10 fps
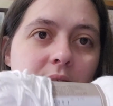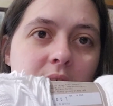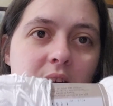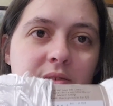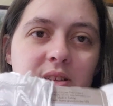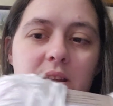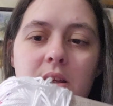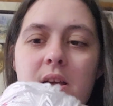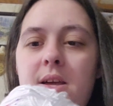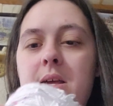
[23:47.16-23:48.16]
Obviously,
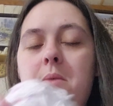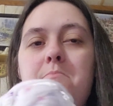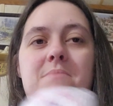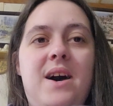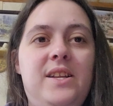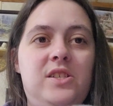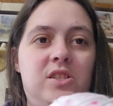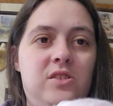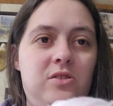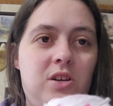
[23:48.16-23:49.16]
my
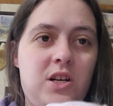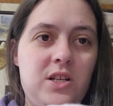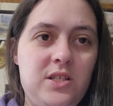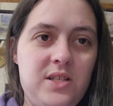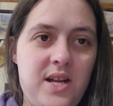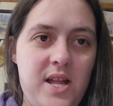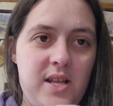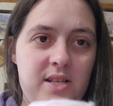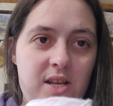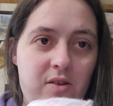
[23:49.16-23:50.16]
daughter
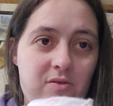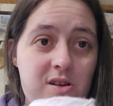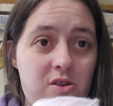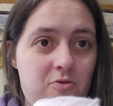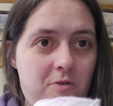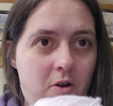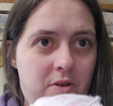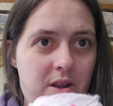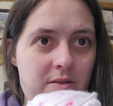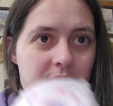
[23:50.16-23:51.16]
decided she was going to draw
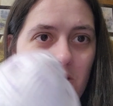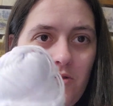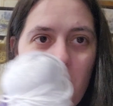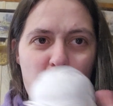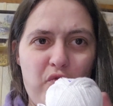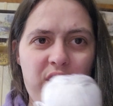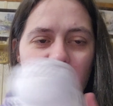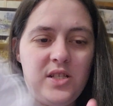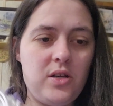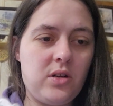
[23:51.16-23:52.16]
on it, so hopefully
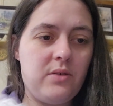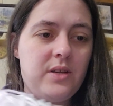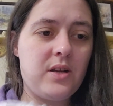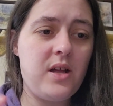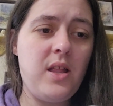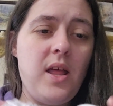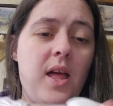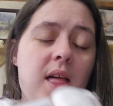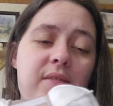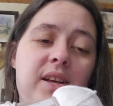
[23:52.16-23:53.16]
it still comes out good.
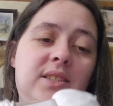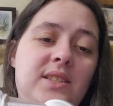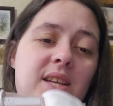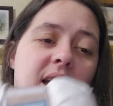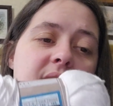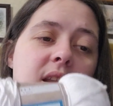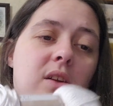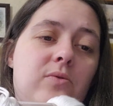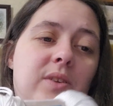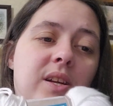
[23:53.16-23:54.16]
This is 80
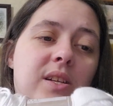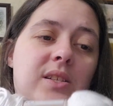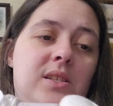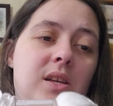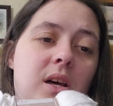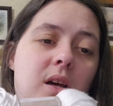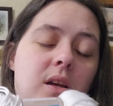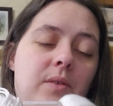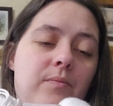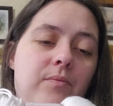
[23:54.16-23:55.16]
degrees.
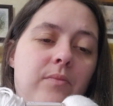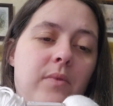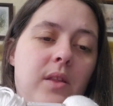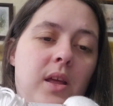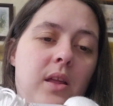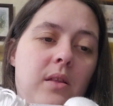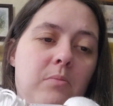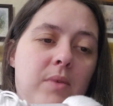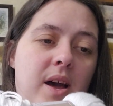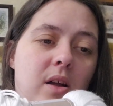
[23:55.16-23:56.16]
That
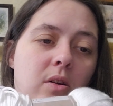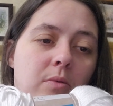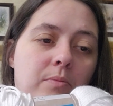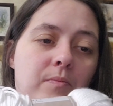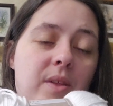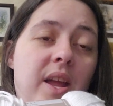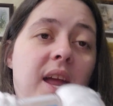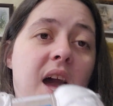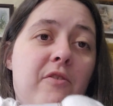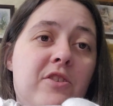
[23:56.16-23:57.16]
are any
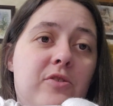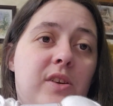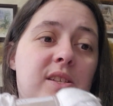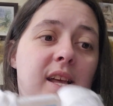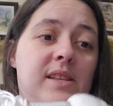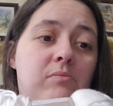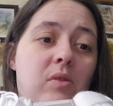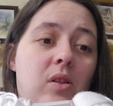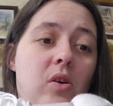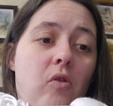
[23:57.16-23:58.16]
average degree that is
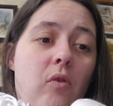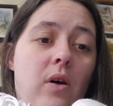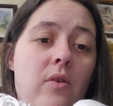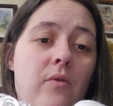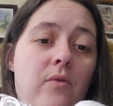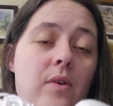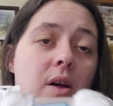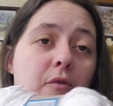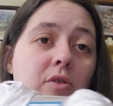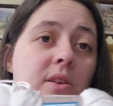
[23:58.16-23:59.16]
below,
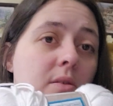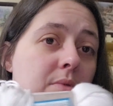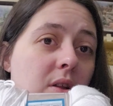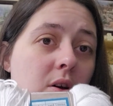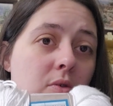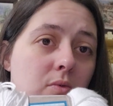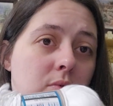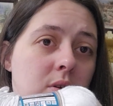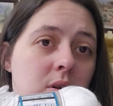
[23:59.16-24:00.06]
like 14 or below.